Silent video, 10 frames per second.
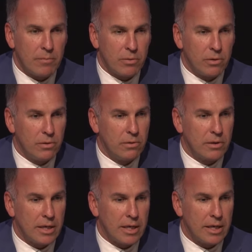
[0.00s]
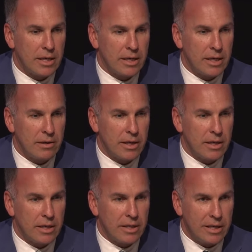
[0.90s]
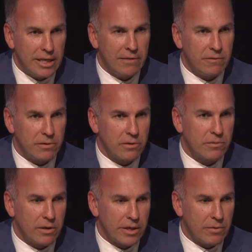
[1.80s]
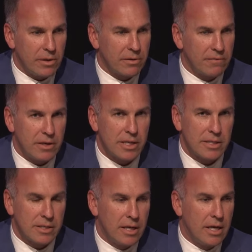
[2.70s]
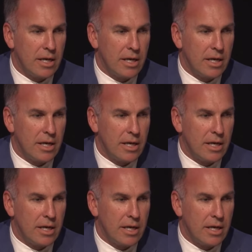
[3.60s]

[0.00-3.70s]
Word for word: pool, and the need for good quality wealth advice.